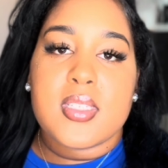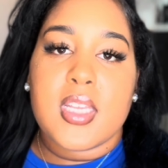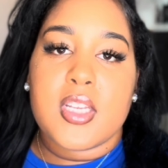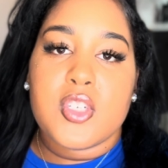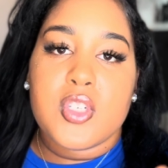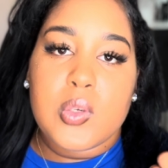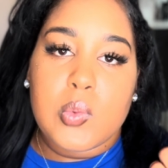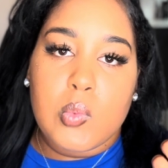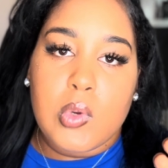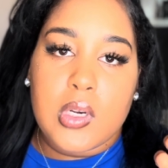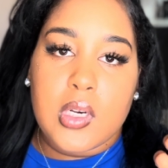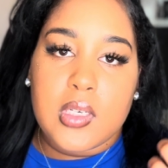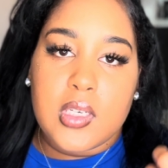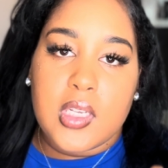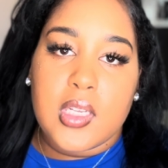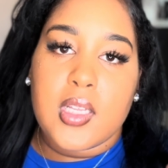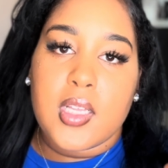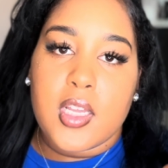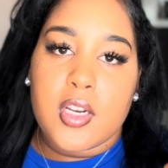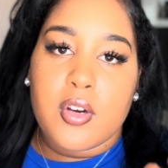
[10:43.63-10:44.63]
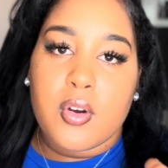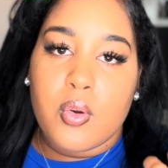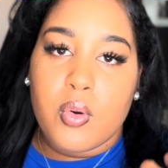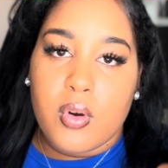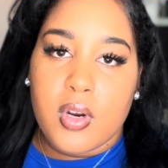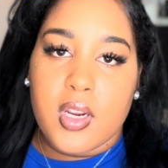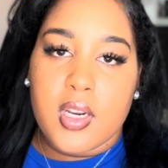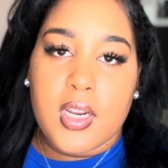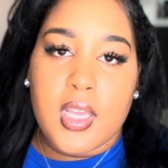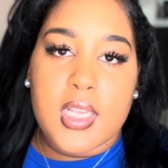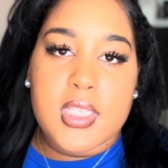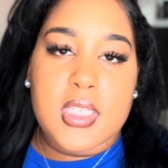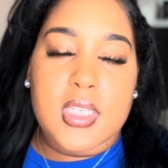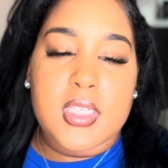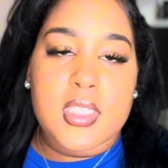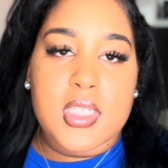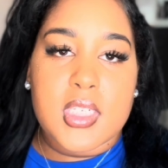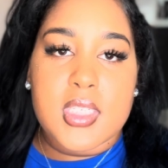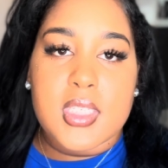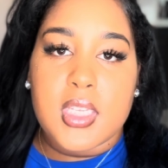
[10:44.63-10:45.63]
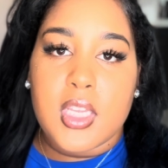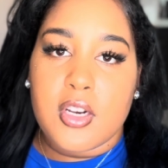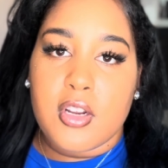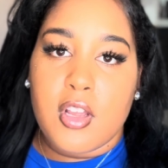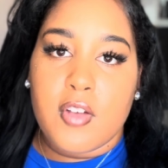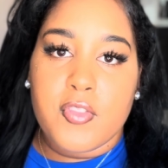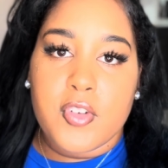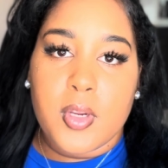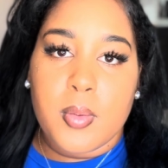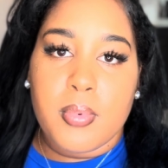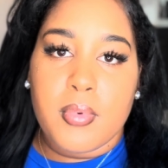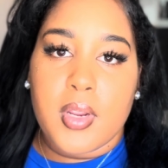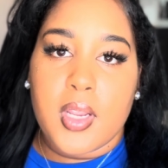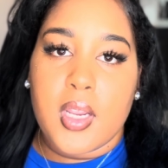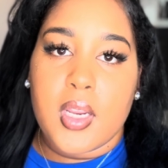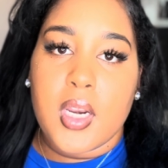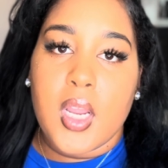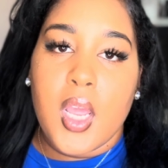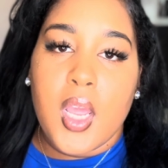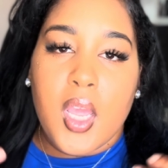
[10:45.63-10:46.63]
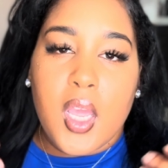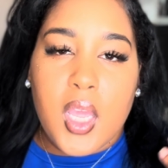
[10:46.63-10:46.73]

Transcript: that you want to declutter and organize and just get it off your brain.